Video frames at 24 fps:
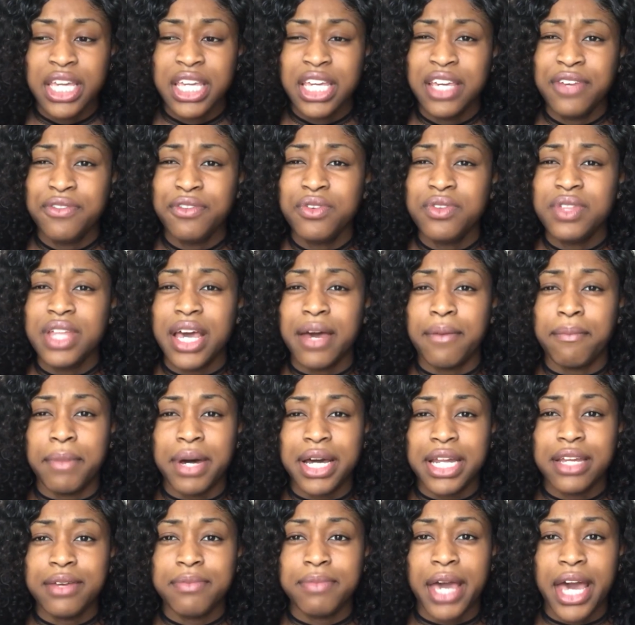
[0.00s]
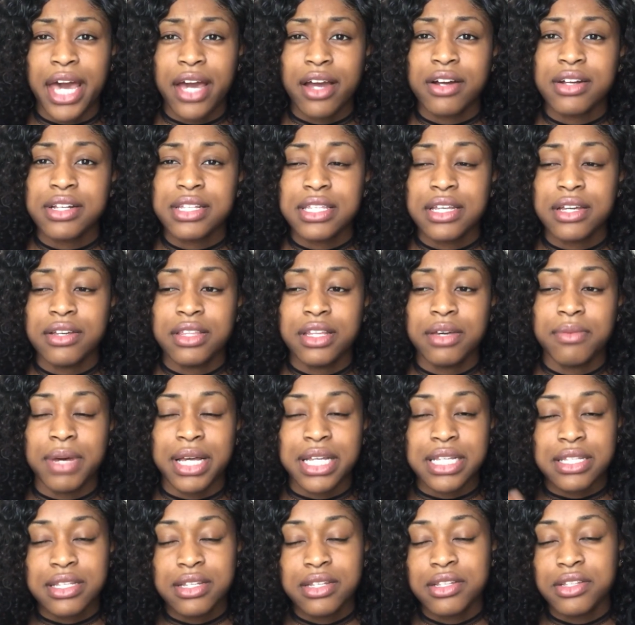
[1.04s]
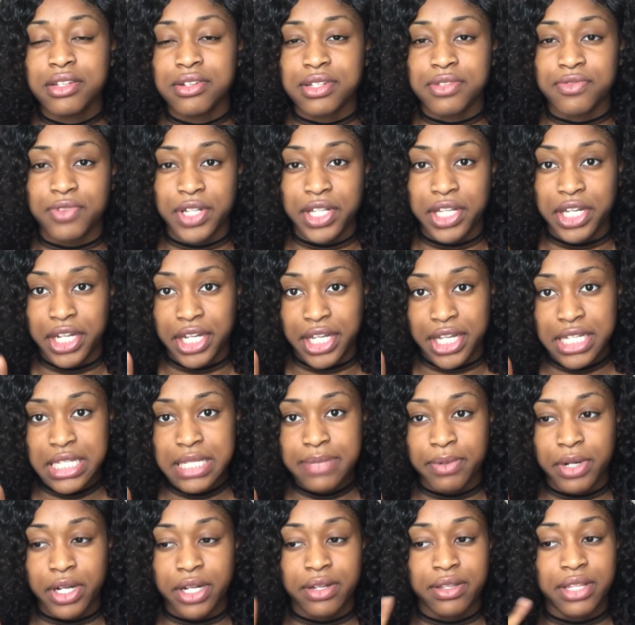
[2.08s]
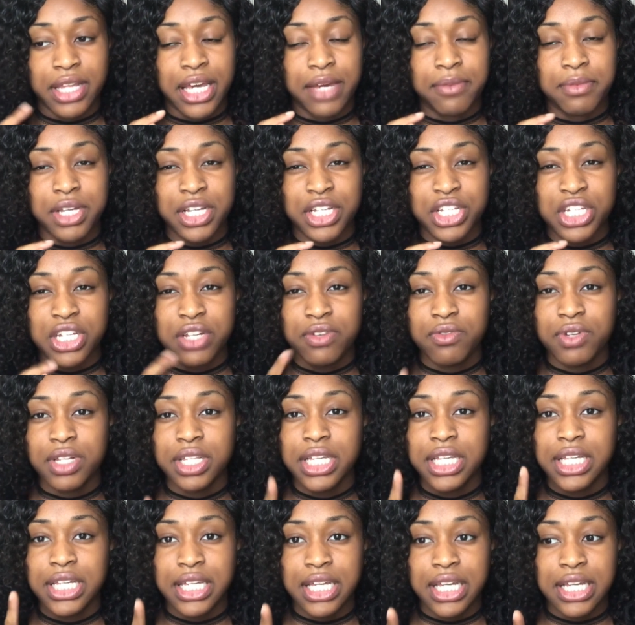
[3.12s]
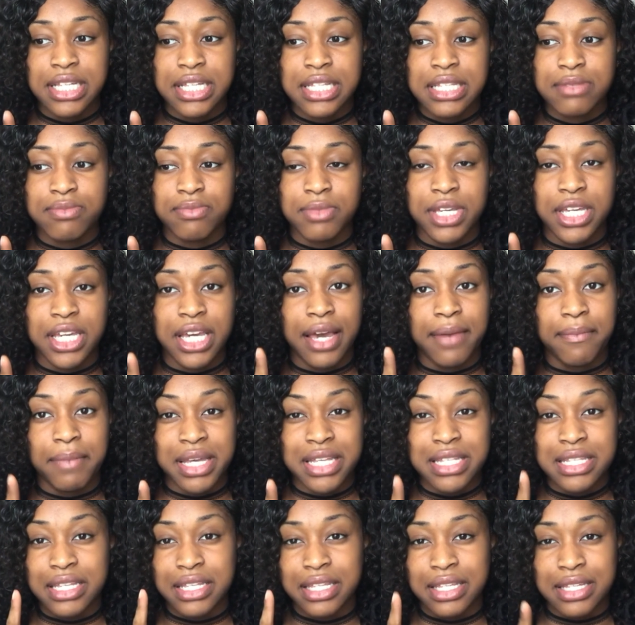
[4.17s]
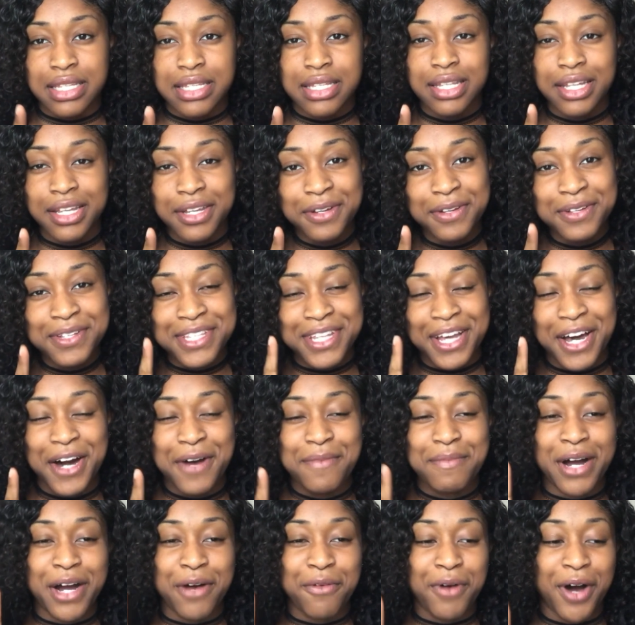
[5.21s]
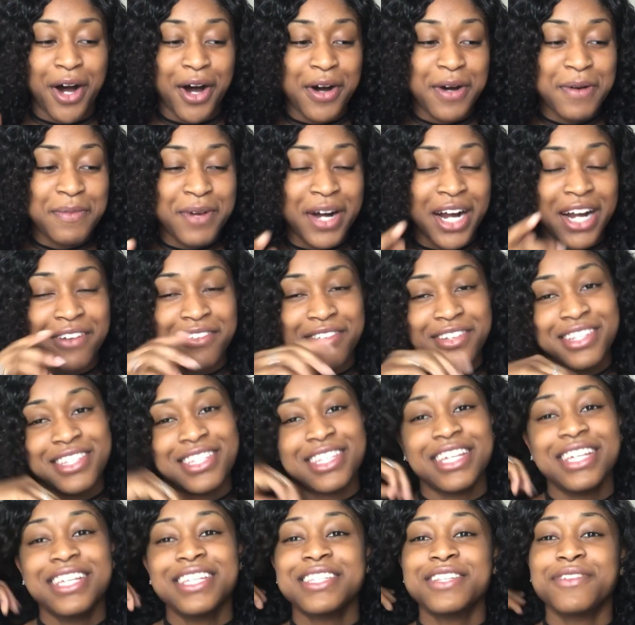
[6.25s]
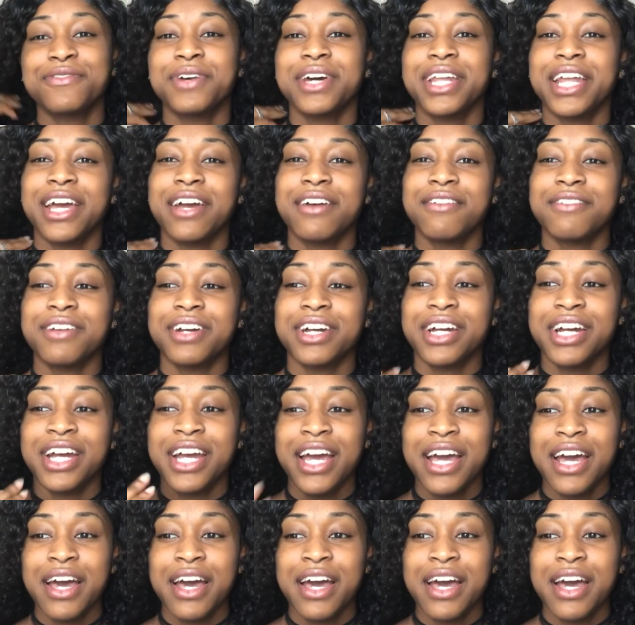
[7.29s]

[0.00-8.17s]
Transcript: give you that money back or something. My sister is really an expert of that because she really gets me and basically steals all my Walmart receipts or whatever.